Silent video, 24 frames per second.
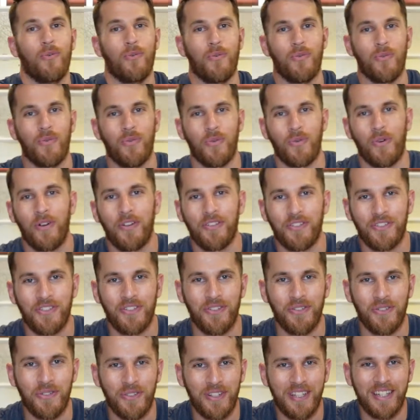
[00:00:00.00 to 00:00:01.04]
Ooh, on to
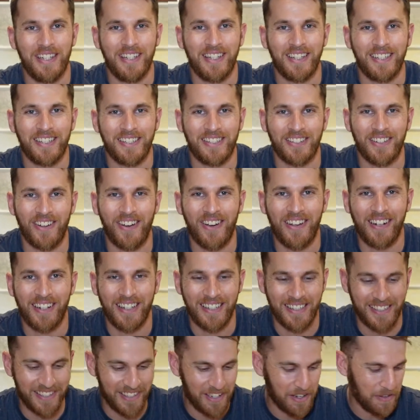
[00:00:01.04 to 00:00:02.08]
the
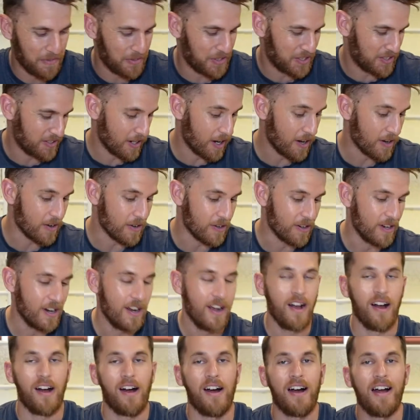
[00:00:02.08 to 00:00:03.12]
exciting stuff. So
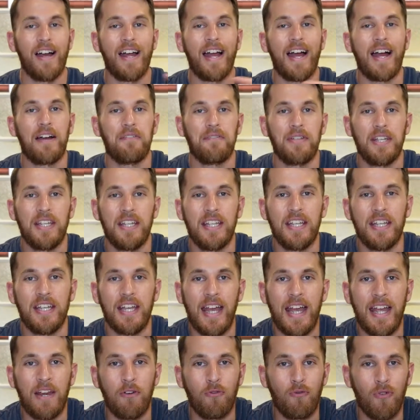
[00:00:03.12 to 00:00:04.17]
I have here
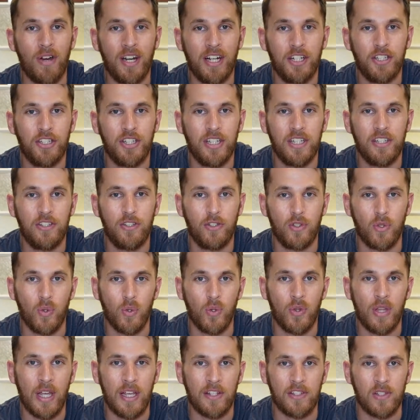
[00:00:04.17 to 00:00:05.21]
a Renogy
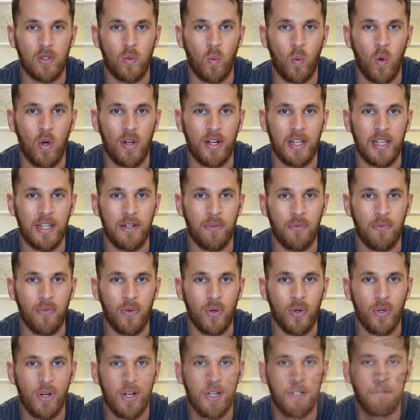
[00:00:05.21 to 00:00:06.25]
2000-watt
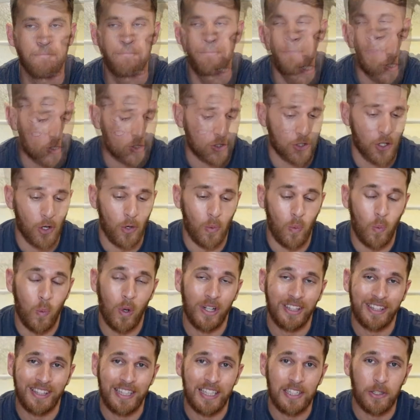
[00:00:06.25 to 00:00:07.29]
inverter. So
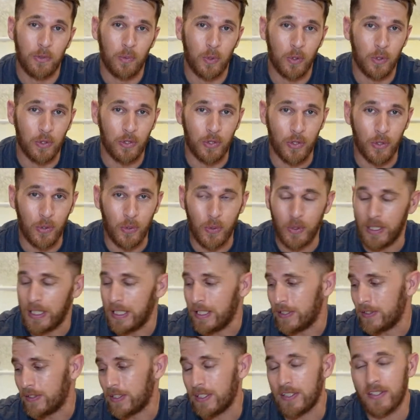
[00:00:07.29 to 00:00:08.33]
what this will do
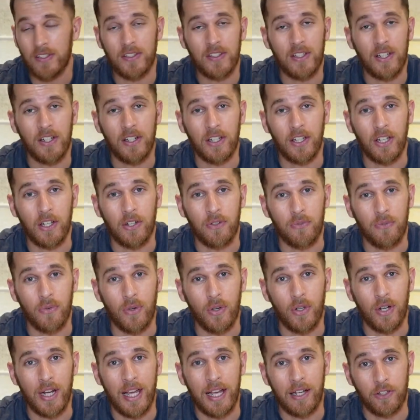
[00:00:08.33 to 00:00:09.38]
is this is going to
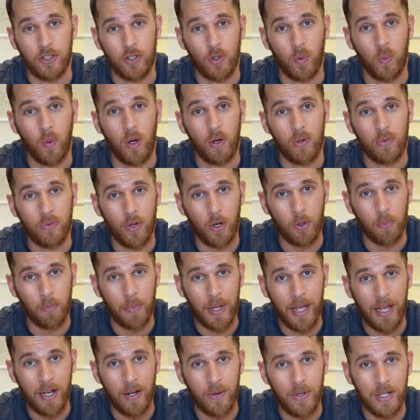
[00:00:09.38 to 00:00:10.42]
convert our 12-volt
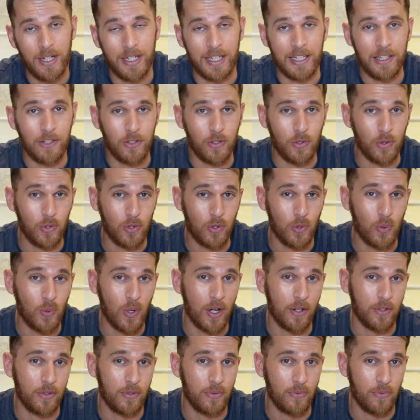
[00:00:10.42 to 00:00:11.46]
power into
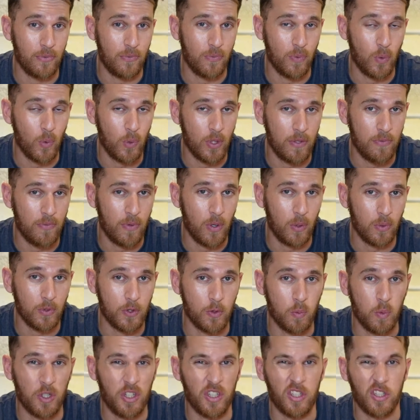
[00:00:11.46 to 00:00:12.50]
240
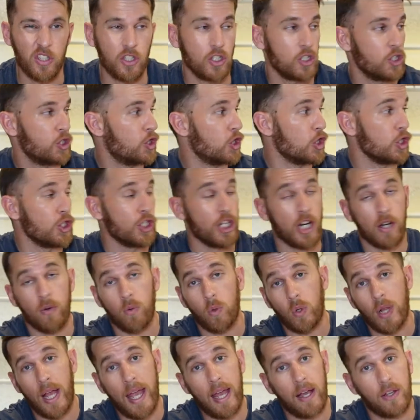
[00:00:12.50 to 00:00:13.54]
volts, which is just your
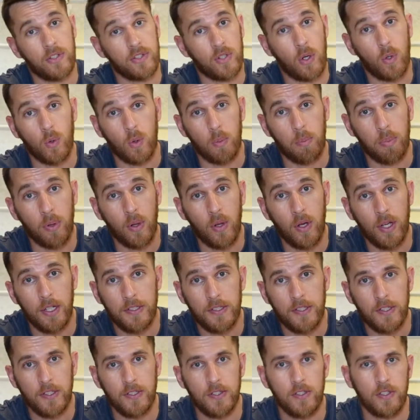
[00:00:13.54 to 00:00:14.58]
general household
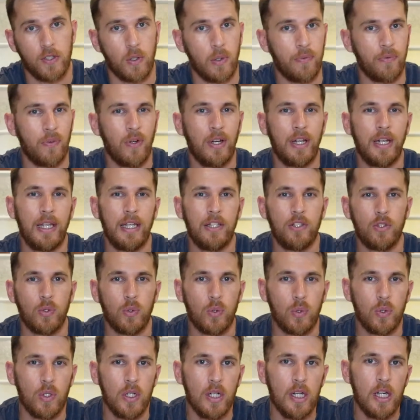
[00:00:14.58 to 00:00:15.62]
appliances. So if I need
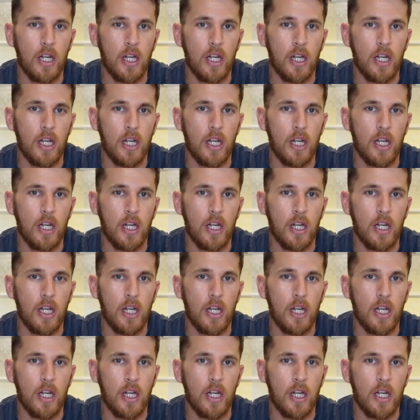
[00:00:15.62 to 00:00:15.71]
to